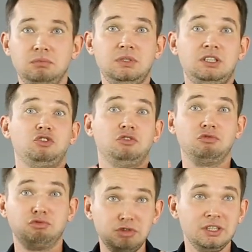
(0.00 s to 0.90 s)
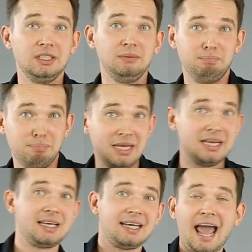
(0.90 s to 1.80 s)
this is a really
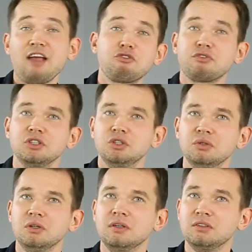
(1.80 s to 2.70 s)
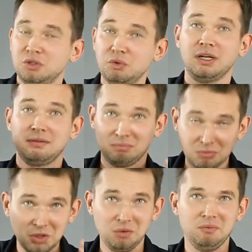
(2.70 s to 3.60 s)
big cash for you. So you wanna,
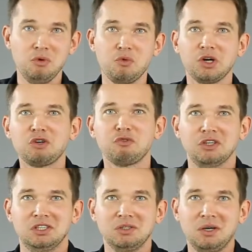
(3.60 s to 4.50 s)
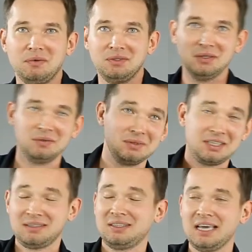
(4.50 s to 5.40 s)
you know, work for it, you know,
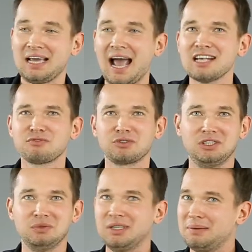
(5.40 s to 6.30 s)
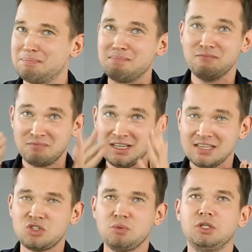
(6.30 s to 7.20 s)
kick ass for it. You wanna
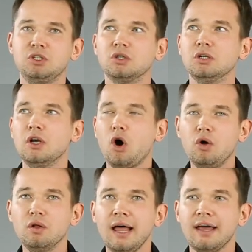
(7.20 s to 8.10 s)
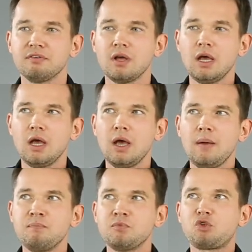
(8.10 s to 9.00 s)
this to be your whole life.
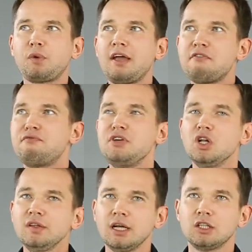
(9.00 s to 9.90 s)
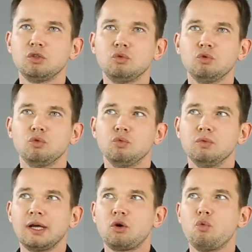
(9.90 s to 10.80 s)
That's why I feel that
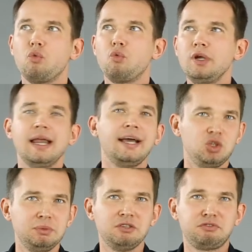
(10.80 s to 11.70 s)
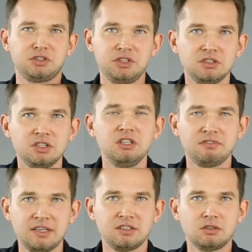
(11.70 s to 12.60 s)
like we like to be the first
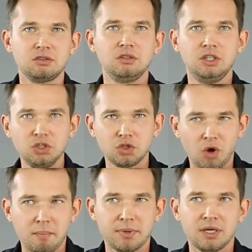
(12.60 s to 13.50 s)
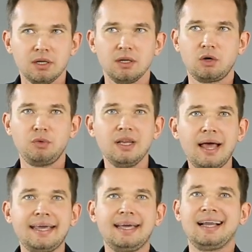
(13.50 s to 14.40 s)
investor in your company. Like we
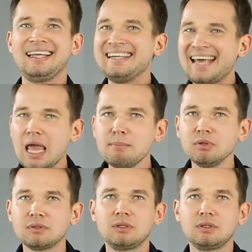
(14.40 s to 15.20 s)
like a clean cap